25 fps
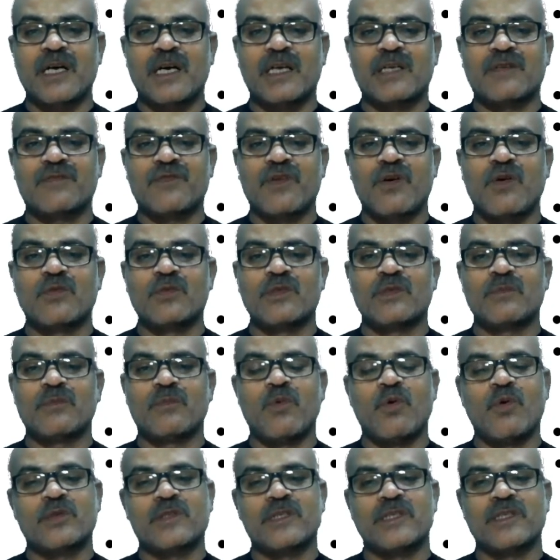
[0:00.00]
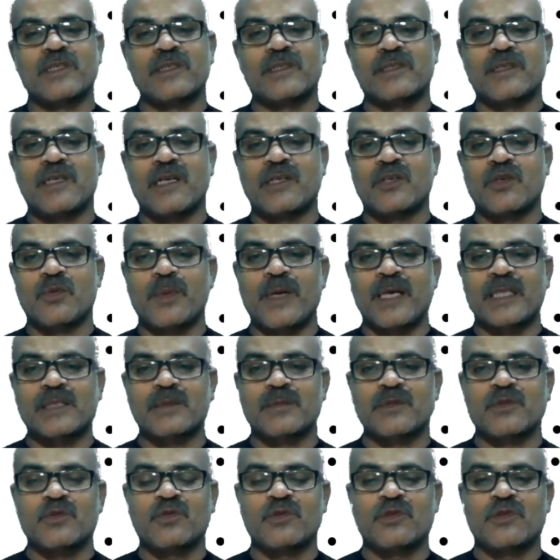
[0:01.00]
are found both in
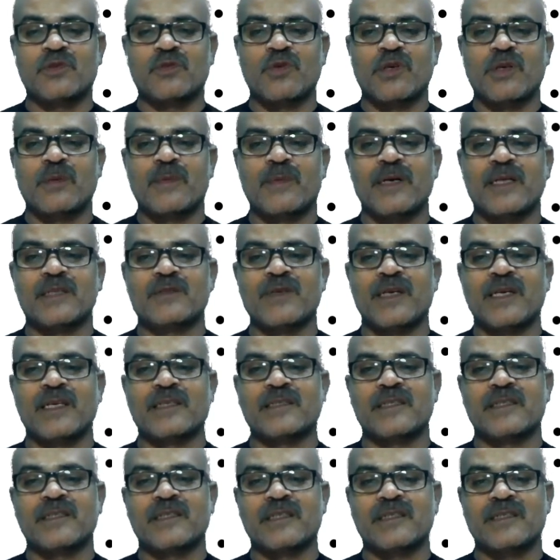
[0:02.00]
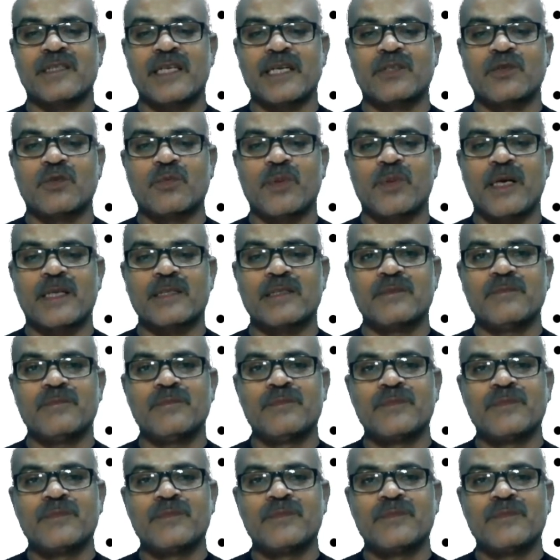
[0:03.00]
endoplasmic reticulum as well as in the cytoplasm.